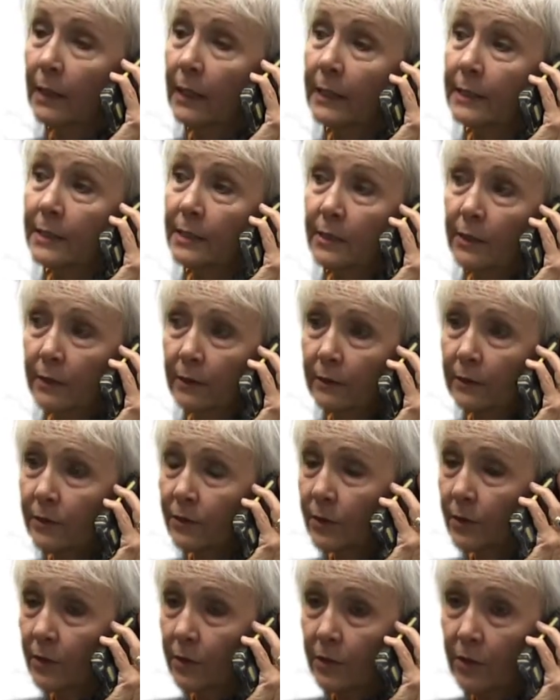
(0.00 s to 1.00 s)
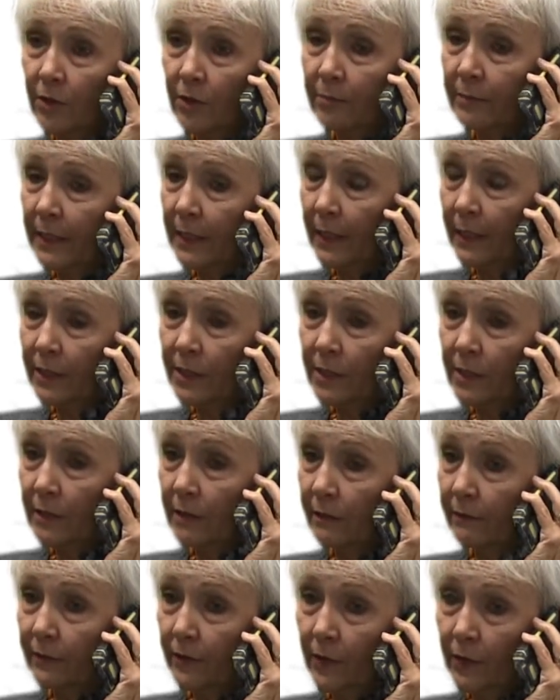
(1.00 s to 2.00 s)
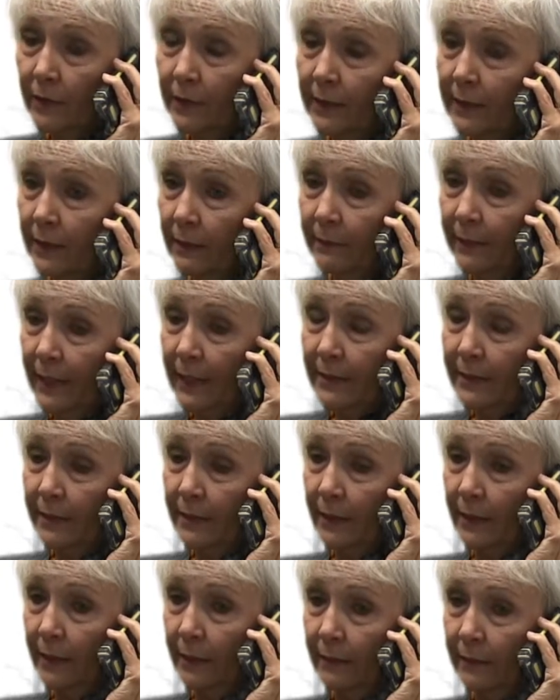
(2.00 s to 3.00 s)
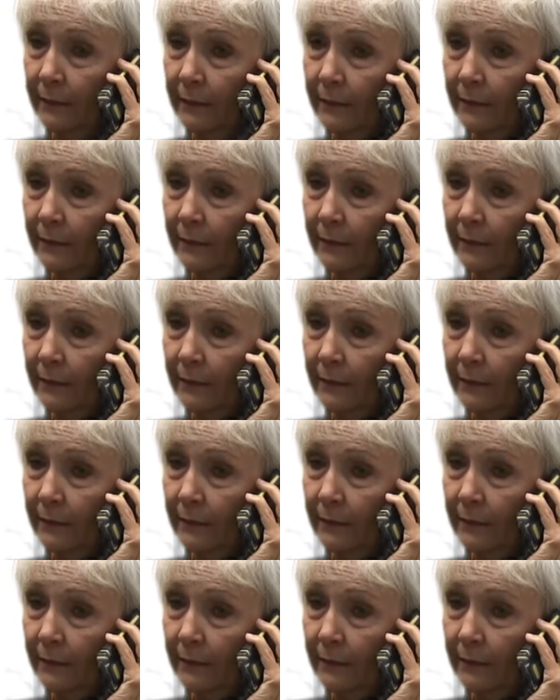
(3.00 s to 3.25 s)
until there's a determination of her incapacity.